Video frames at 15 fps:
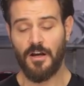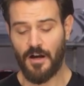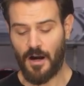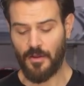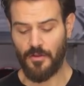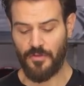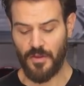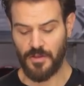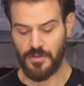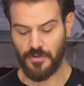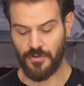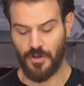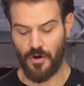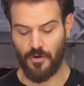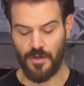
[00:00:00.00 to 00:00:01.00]
Other things you'll
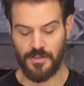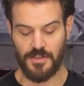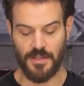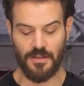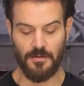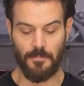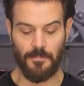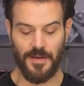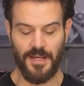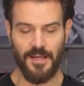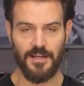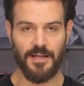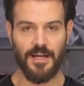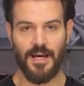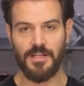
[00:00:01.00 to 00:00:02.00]
note is that the
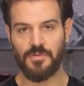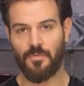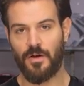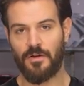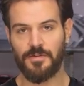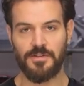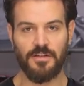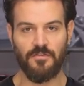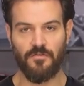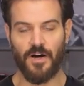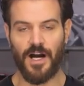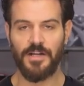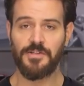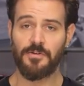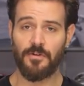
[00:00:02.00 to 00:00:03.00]
peak as well as the
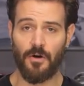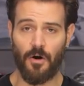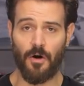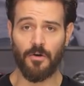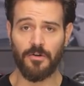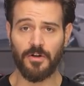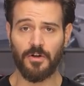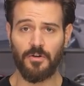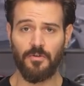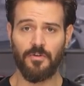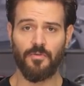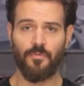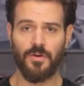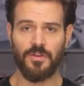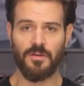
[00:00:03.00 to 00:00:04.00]
visor are
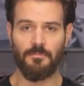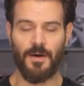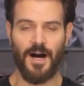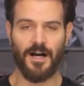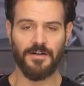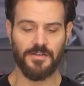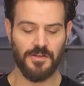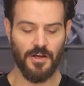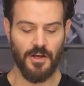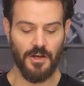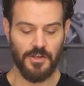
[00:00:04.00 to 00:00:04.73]
included with the box.